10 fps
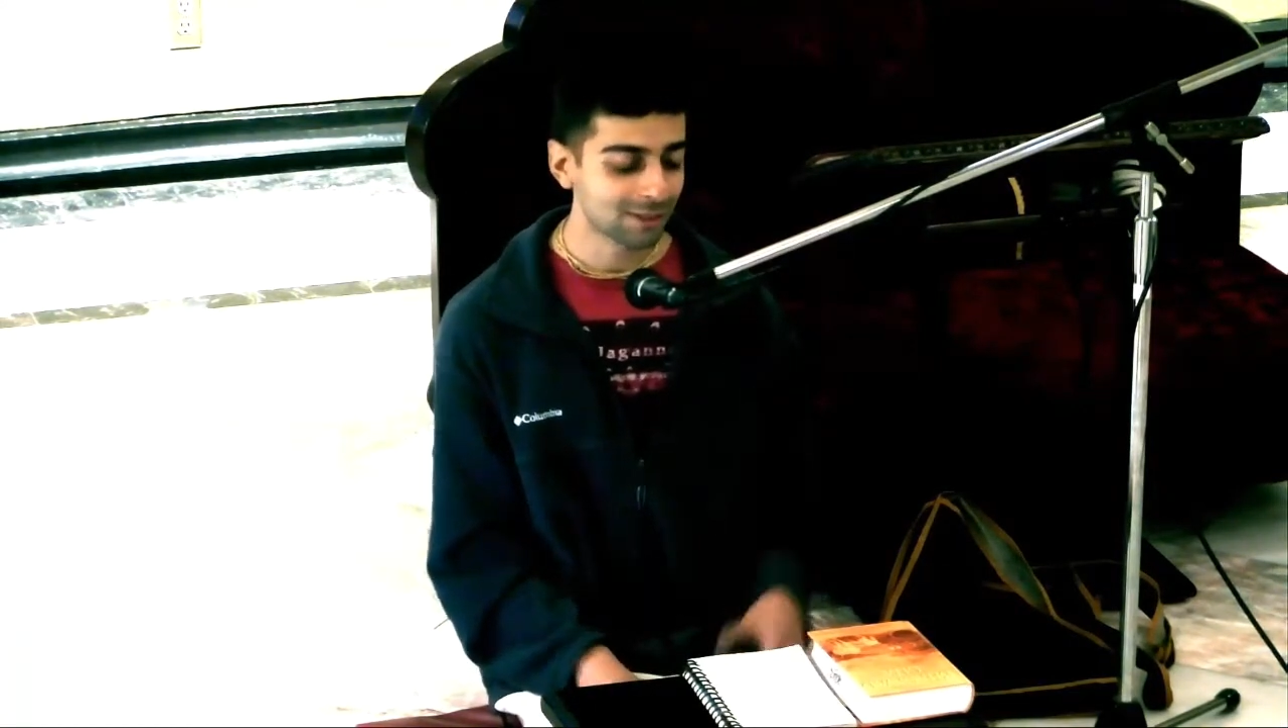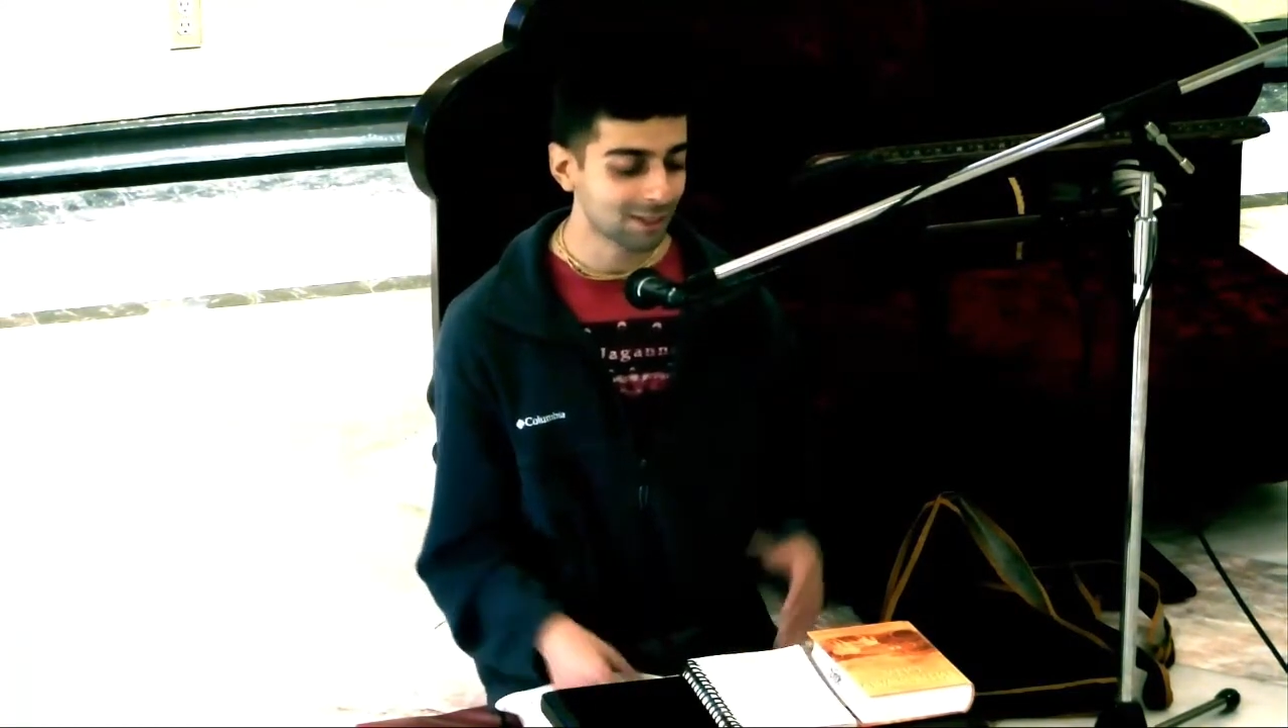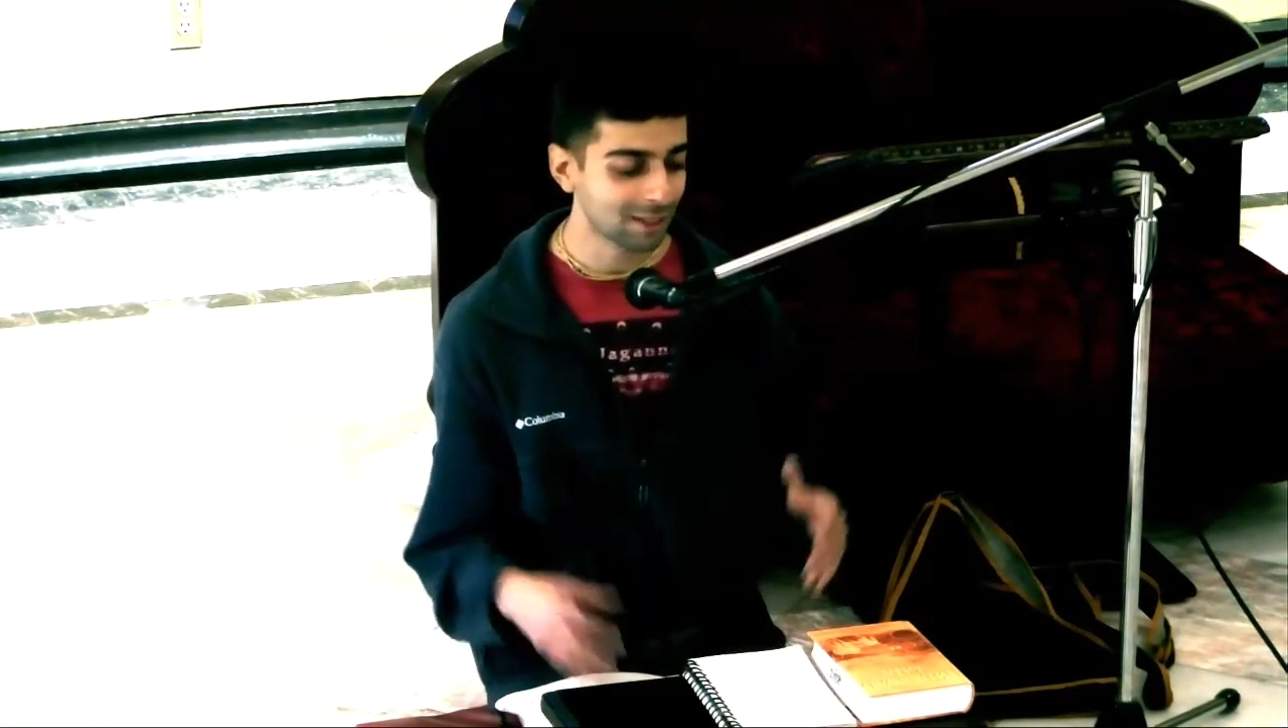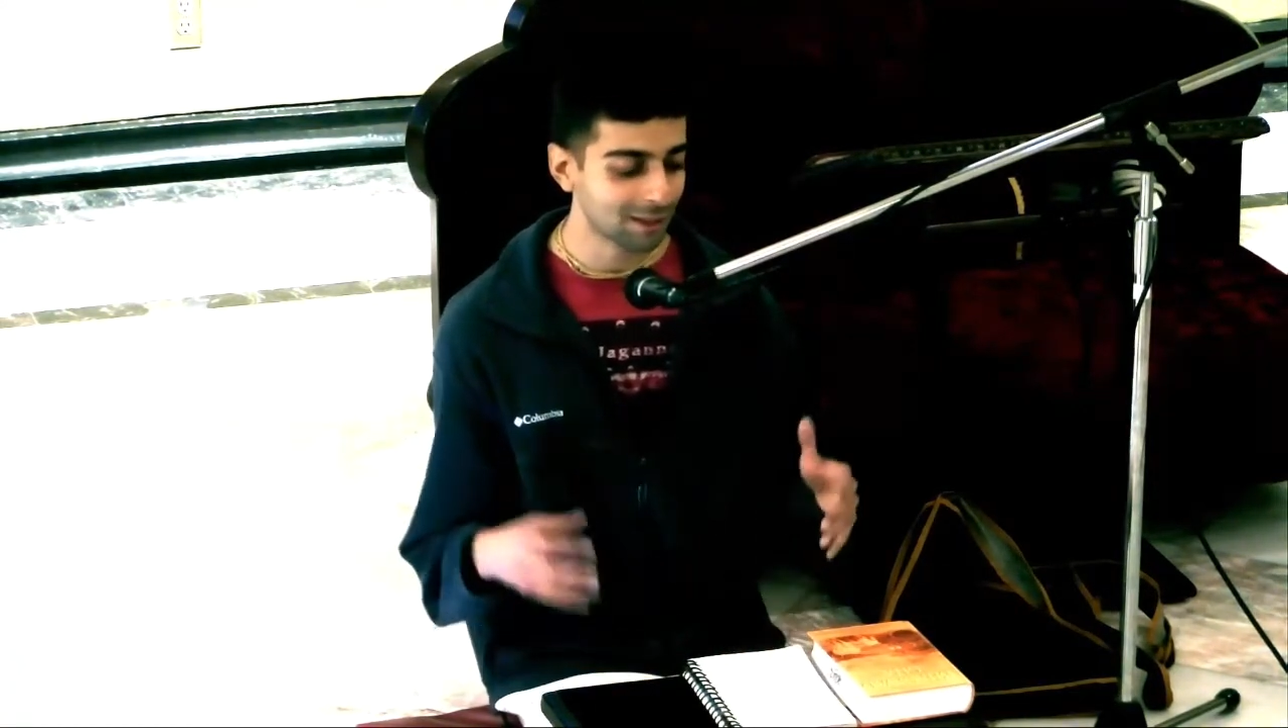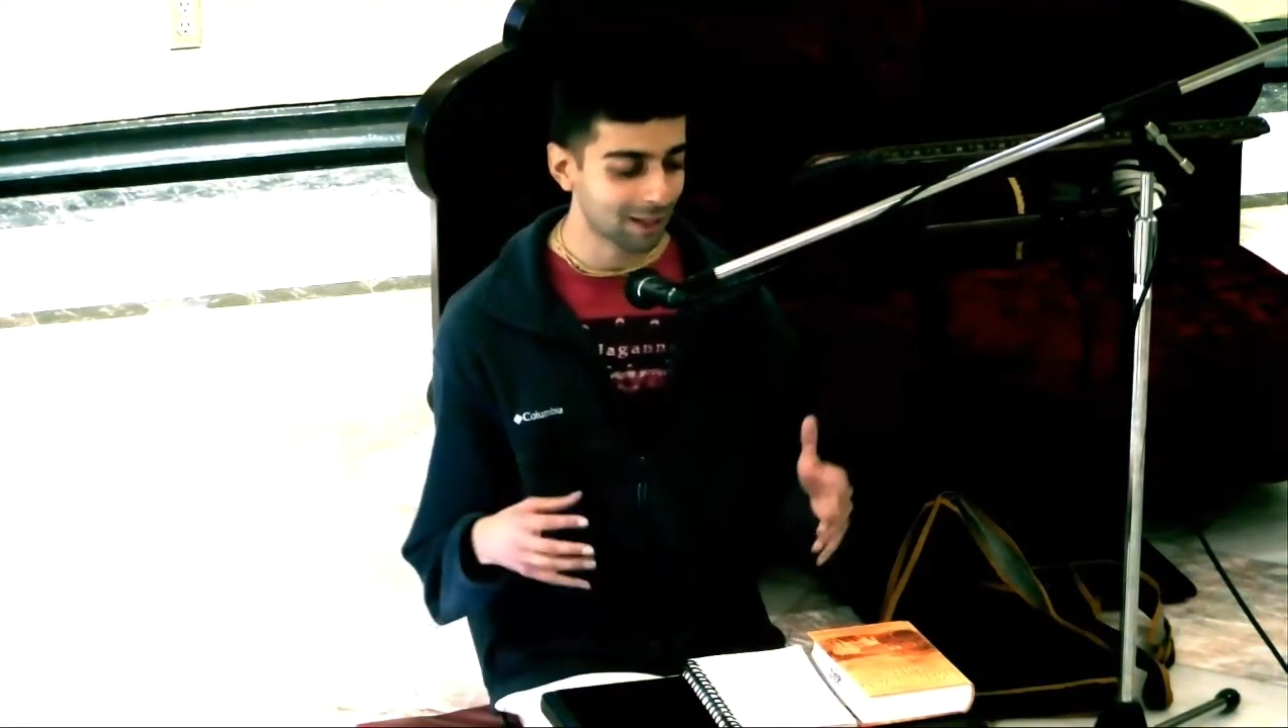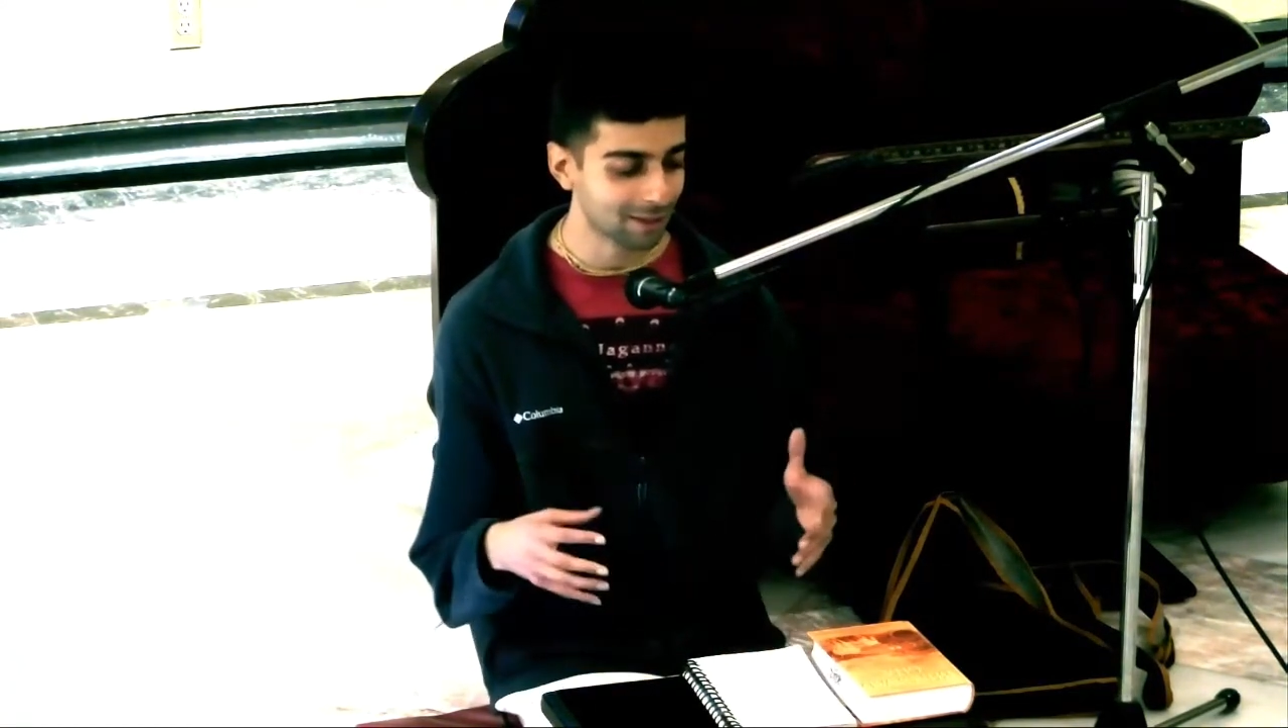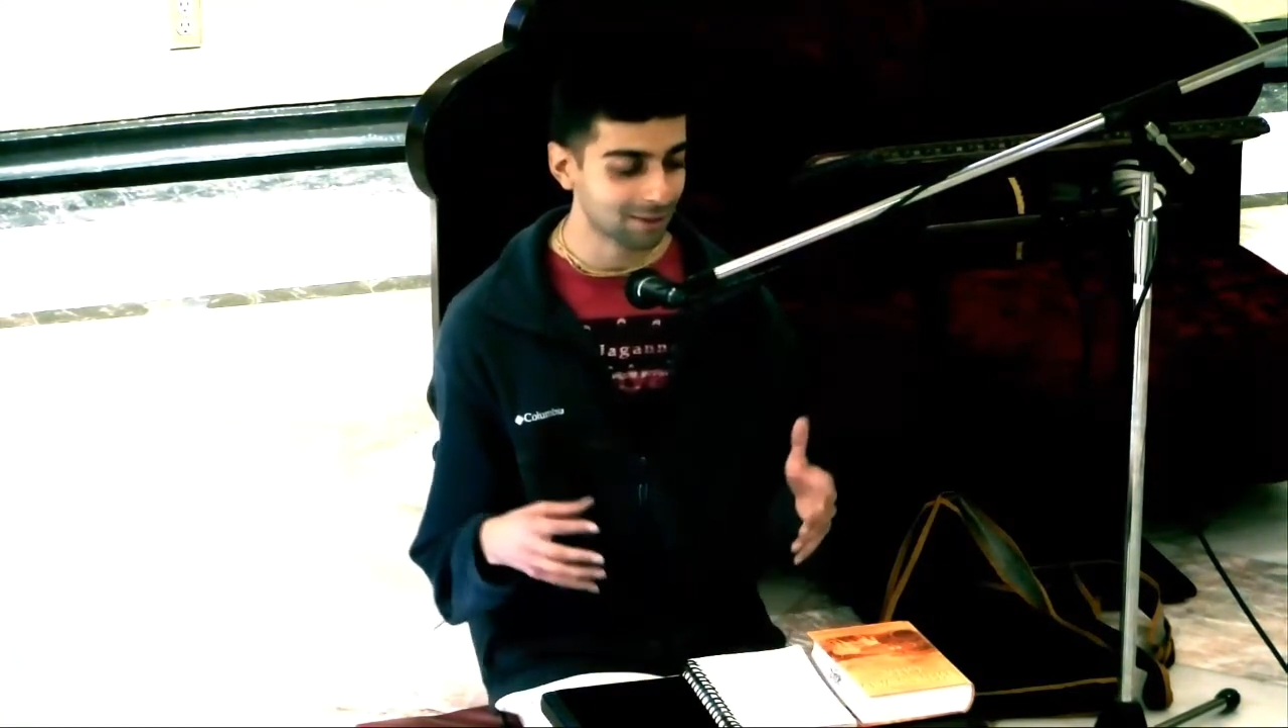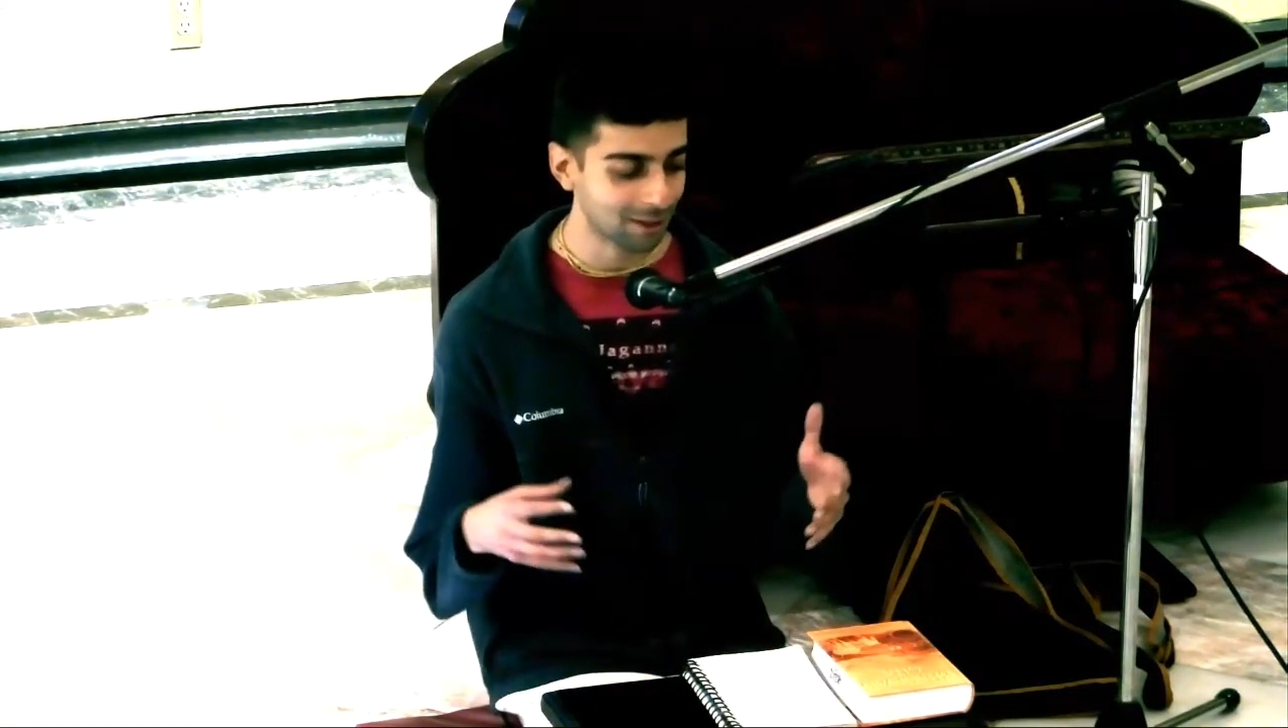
say that